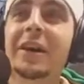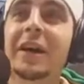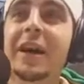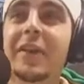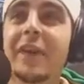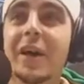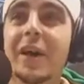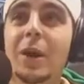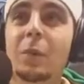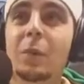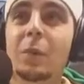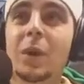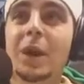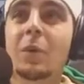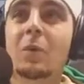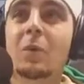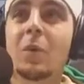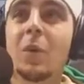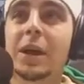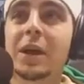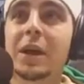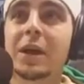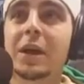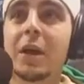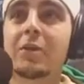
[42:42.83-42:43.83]
And then in week
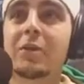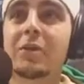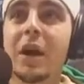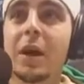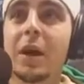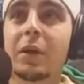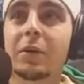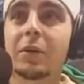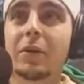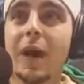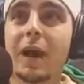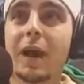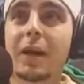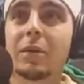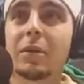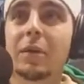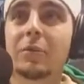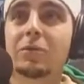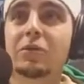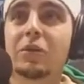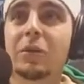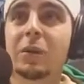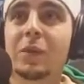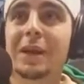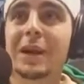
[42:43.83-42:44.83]
1 he goes out and lights
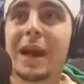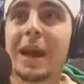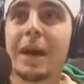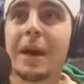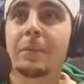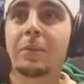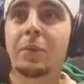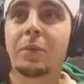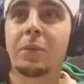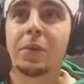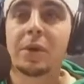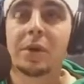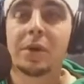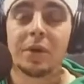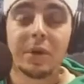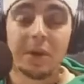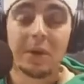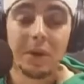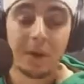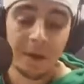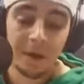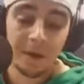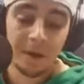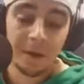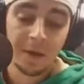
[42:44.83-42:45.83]
up 29
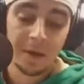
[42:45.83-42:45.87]
points